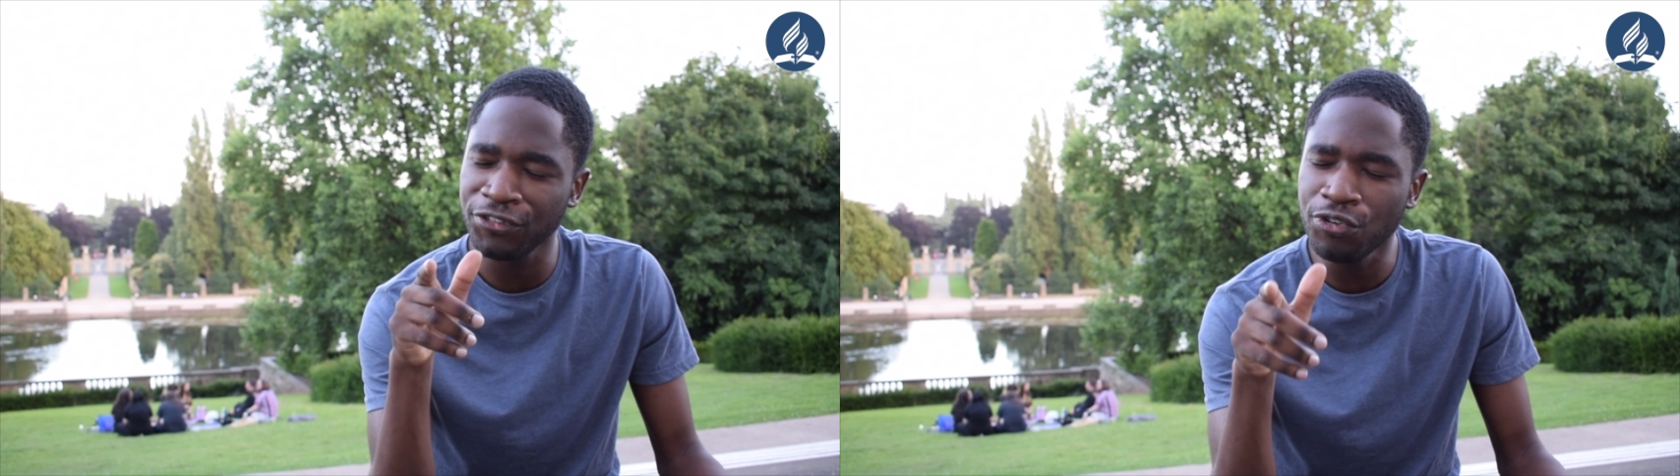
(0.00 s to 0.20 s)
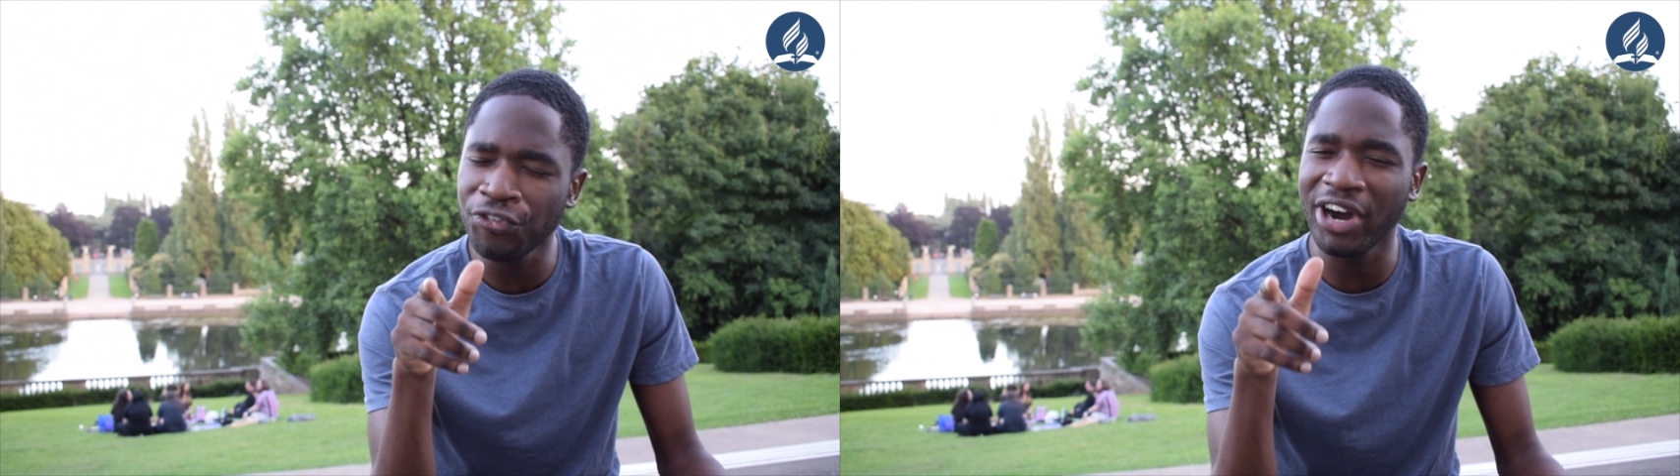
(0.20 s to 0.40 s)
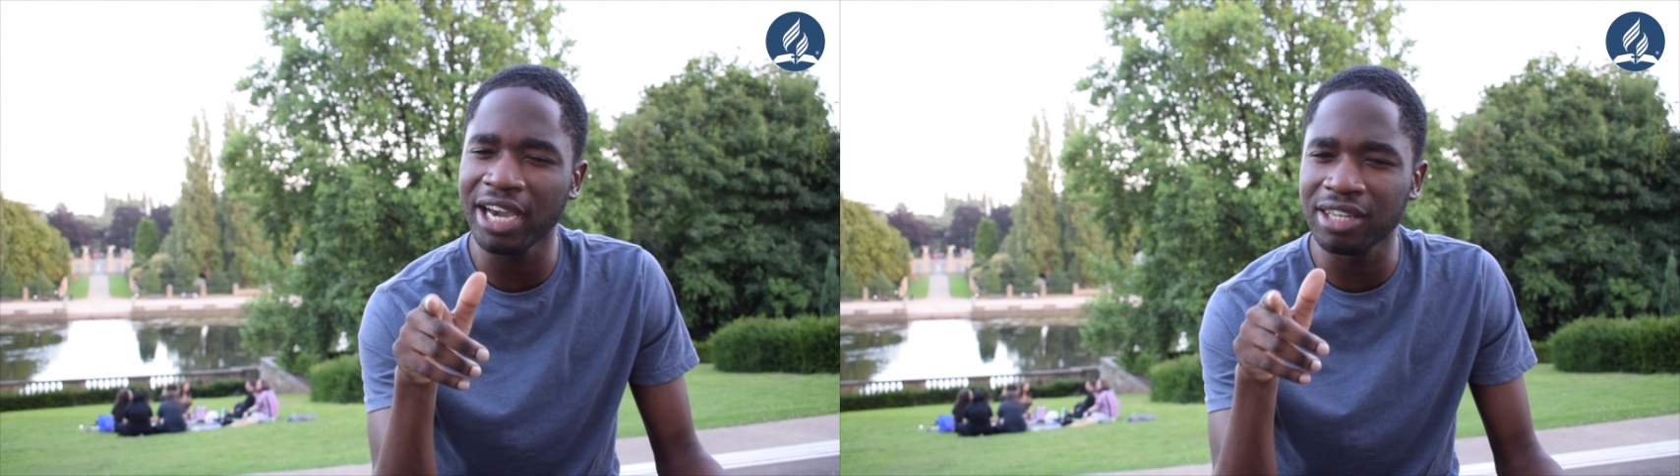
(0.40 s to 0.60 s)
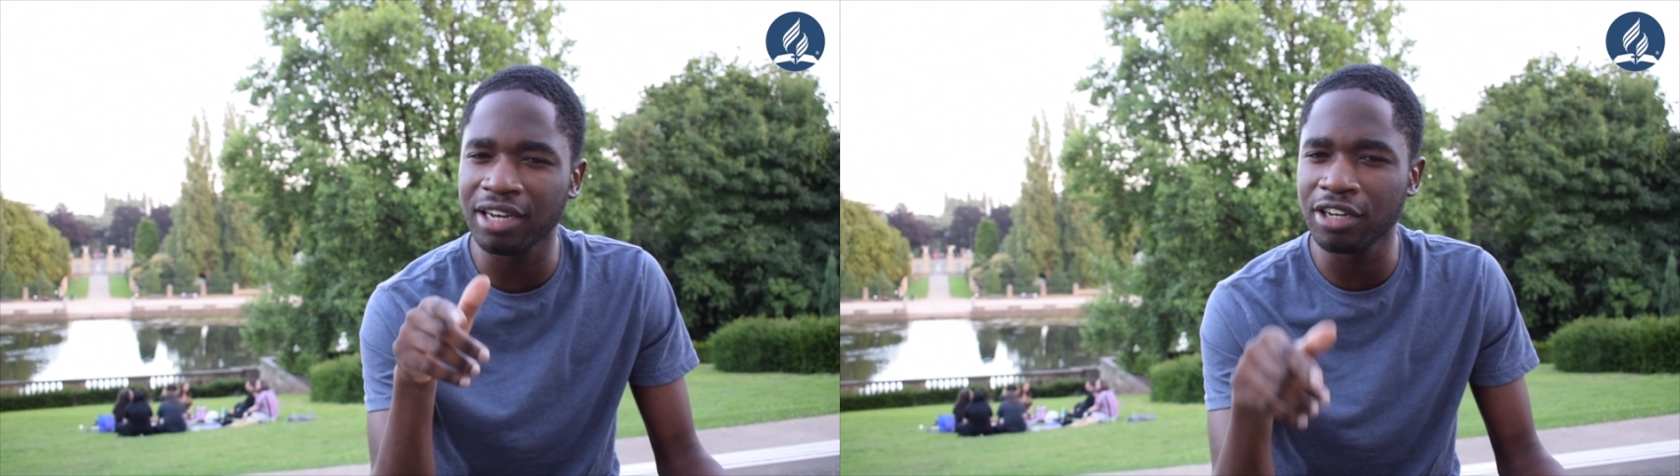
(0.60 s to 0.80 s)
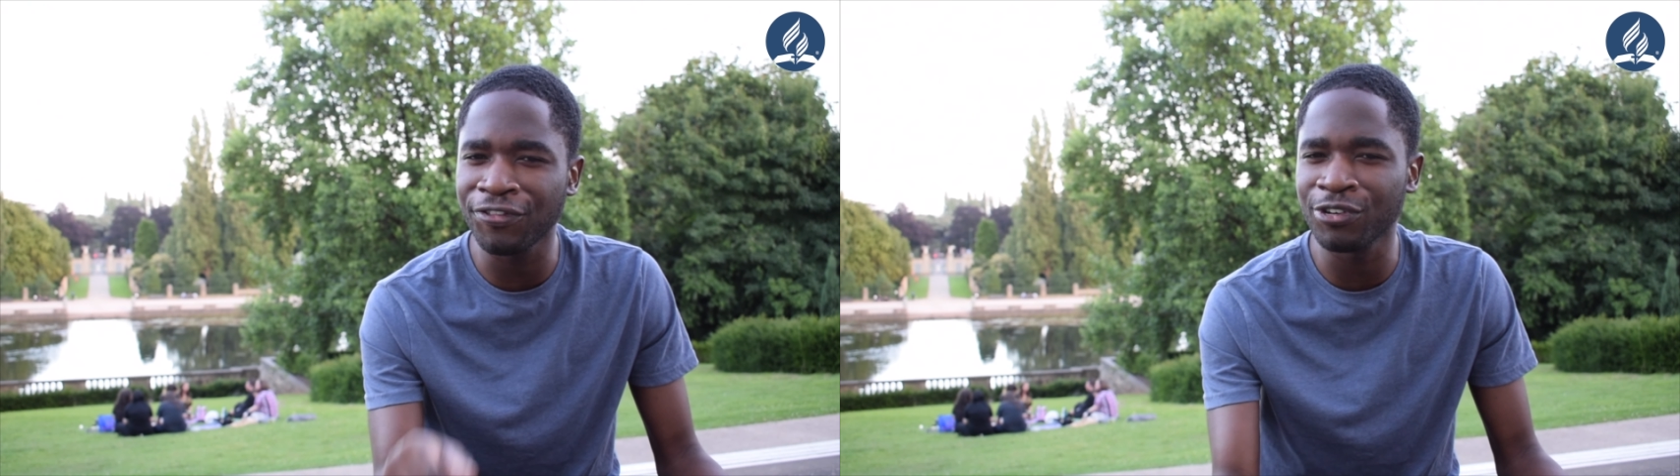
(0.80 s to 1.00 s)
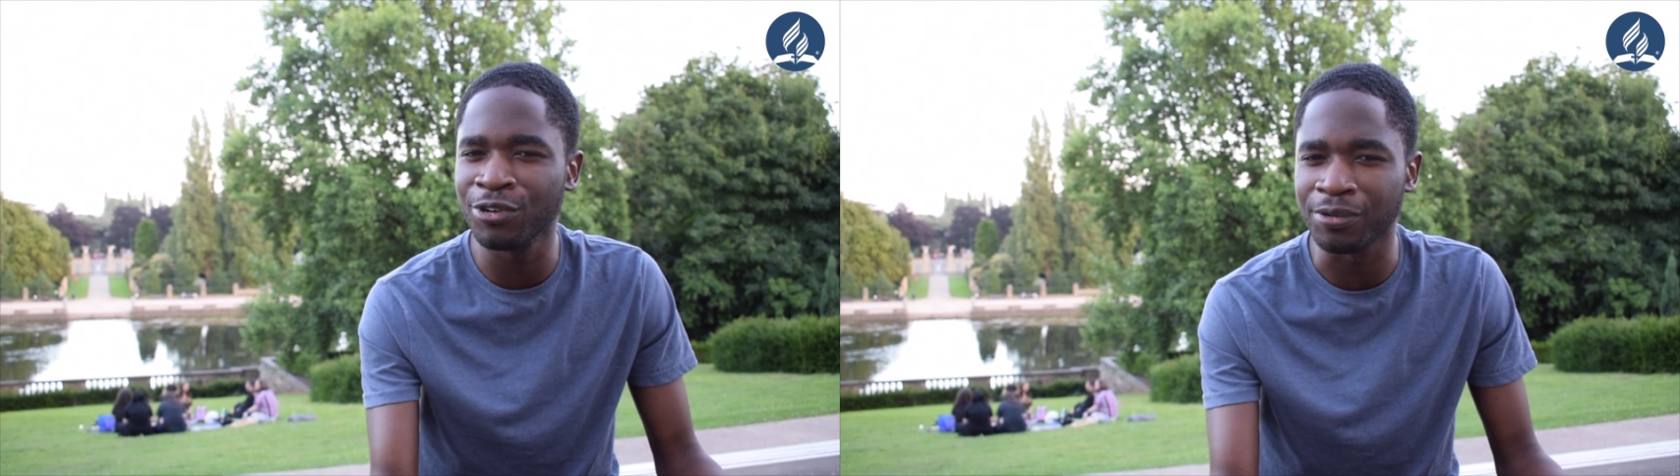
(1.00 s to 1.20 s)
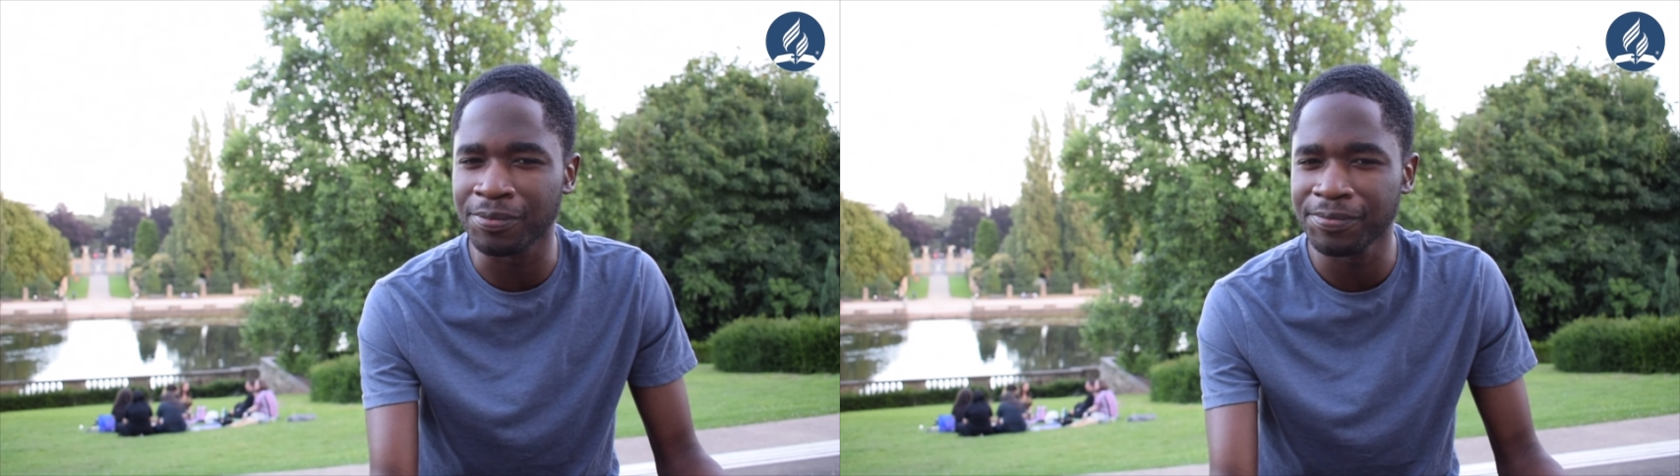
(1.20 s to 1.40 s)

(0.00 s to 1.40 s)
you find that difficult,